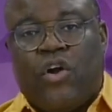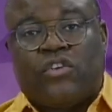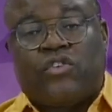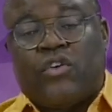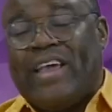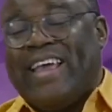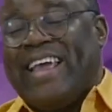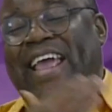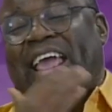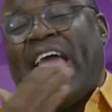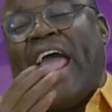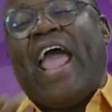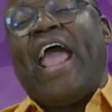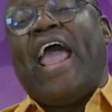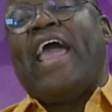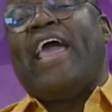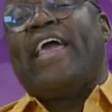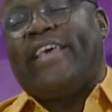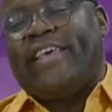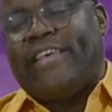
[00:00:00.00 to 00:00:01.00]
So in
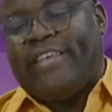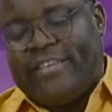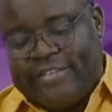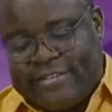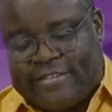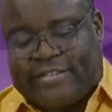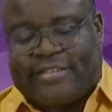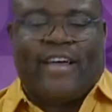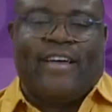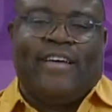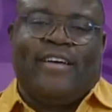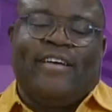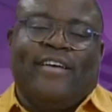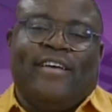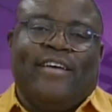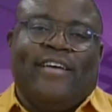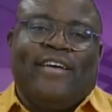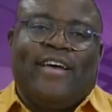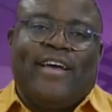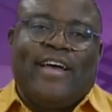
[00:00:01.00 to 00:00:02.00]
case
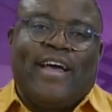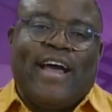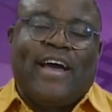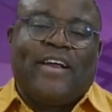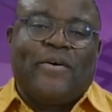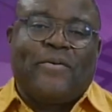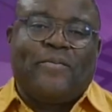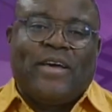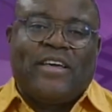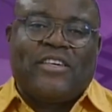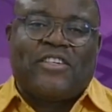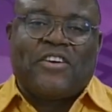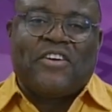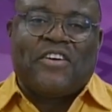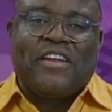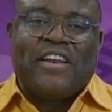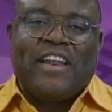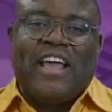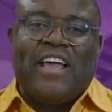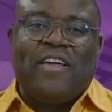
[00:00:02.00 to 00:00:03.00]
I don't mention
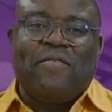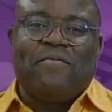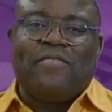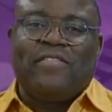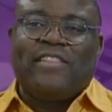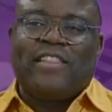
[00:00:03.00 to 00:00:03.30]
your name,